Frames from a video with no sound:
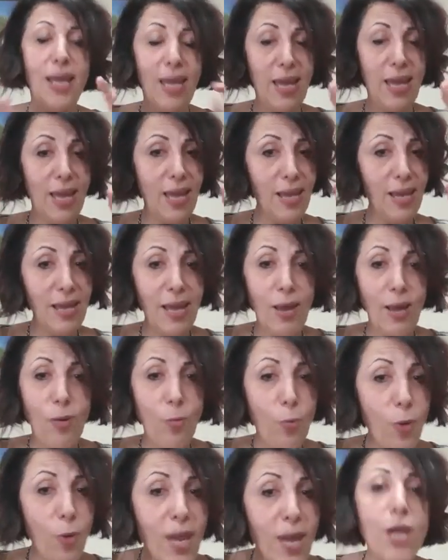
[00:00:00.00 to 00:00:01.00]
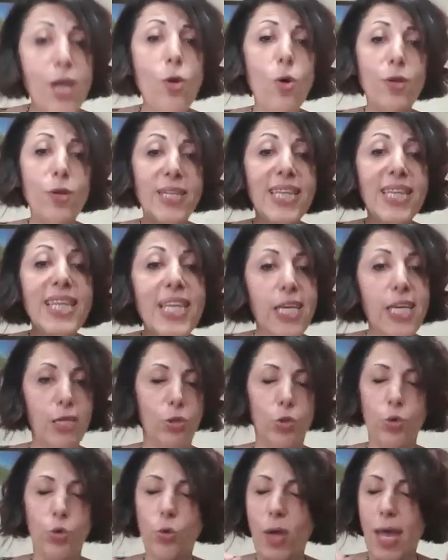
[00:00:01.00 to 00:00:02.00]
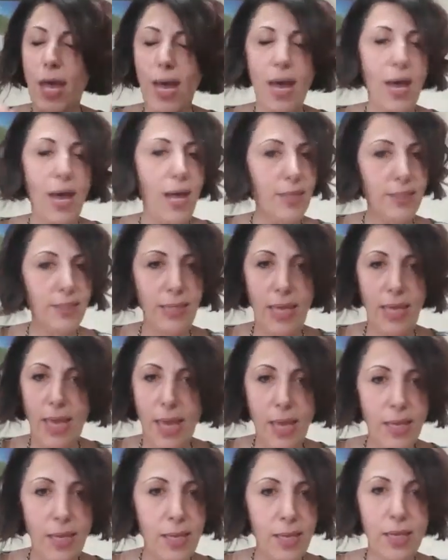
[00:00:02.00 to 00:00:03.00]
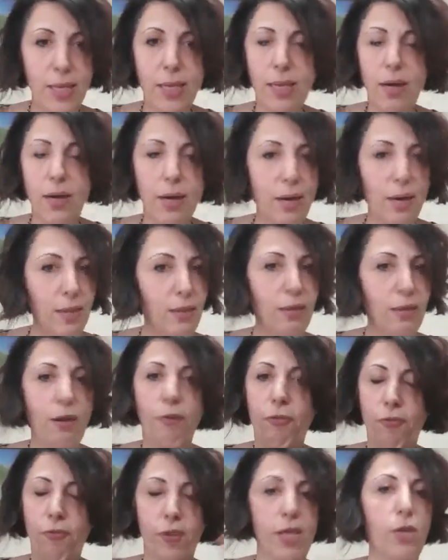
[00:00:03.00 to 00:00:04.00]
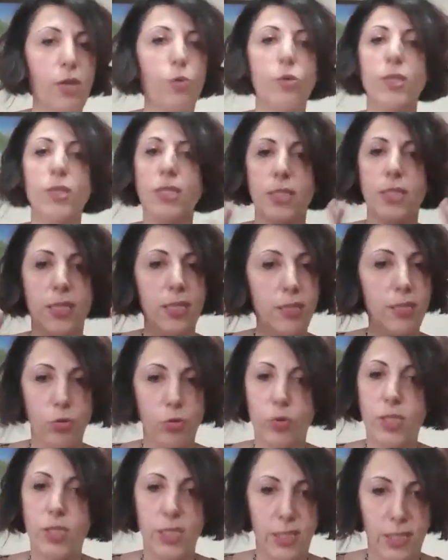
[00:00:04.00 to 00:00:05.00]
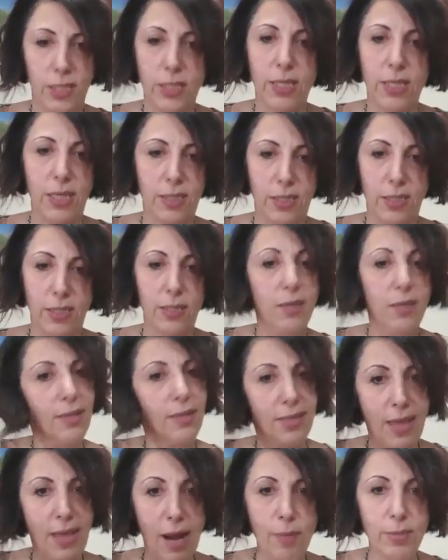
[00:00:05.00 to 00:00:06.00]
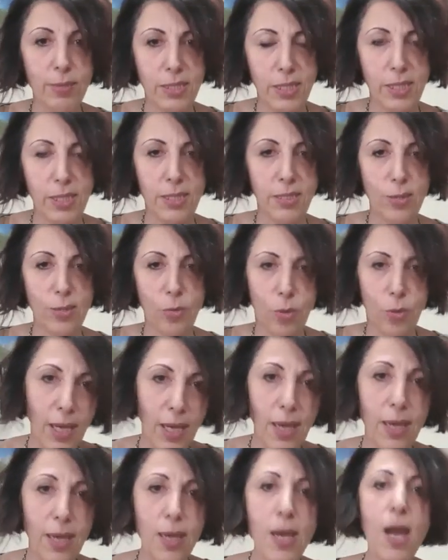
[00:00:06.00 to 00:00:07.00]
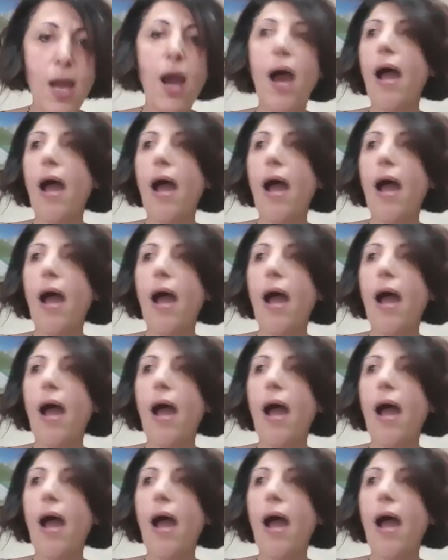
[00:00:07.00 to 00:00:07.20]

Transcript: And we don't need to add any other frequencies to this detector, guaranteed, okay?